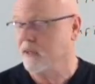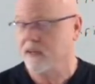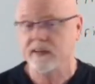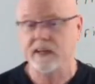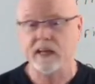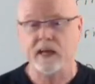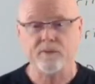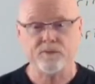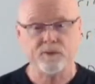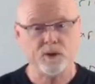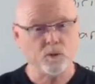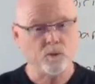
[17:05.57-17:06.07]

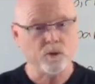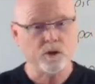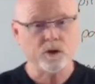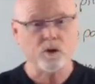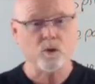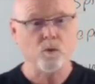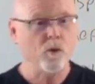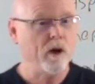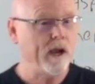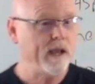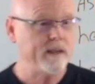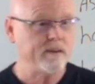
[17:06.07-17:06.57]
Now, if you want to
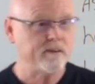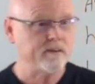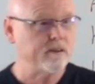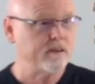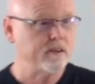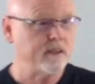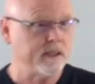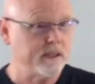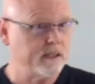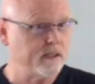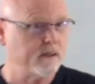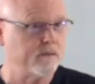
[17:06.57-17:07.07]
wait till
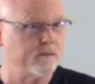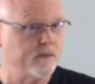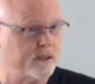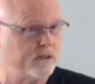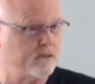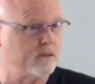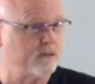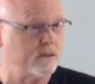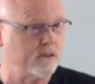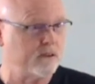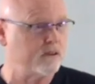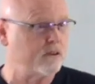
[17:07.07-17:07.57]
the
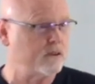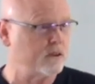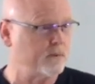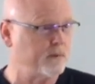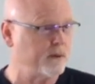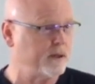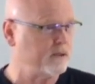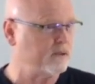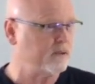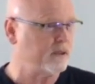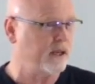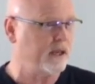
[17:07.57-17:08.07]
intervention to do
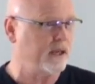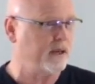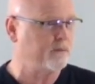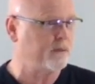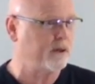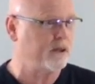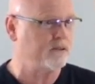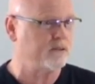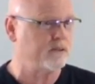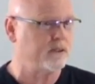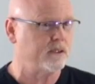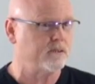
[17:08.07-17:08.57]
the eh,
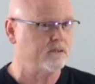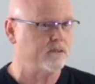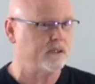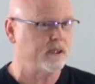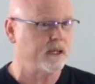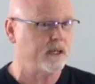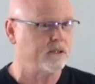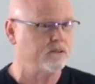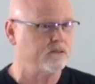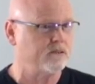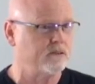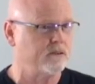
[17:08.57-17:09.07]
patient
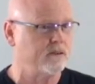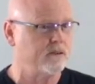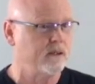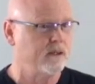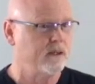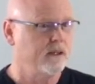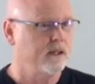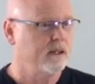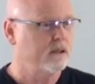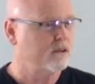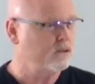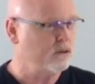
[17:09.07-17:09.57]
education,
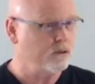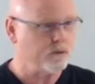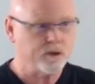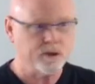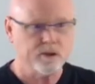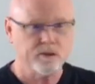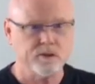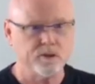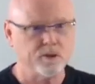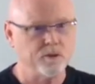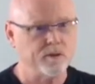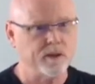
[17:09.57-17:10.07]
you
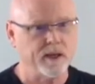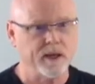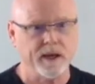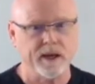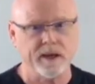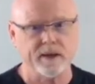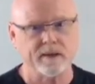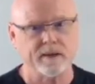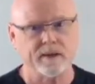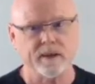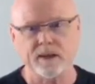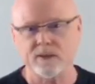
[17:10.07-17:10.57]
can do
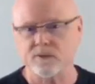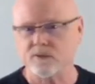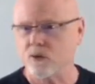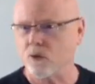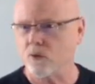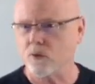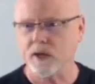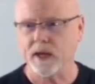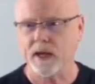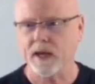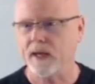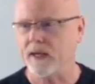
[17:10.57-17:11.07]
that. It's
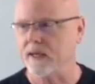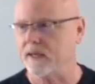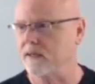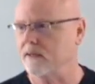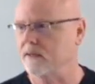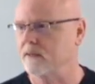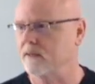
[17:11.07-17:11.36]
okay.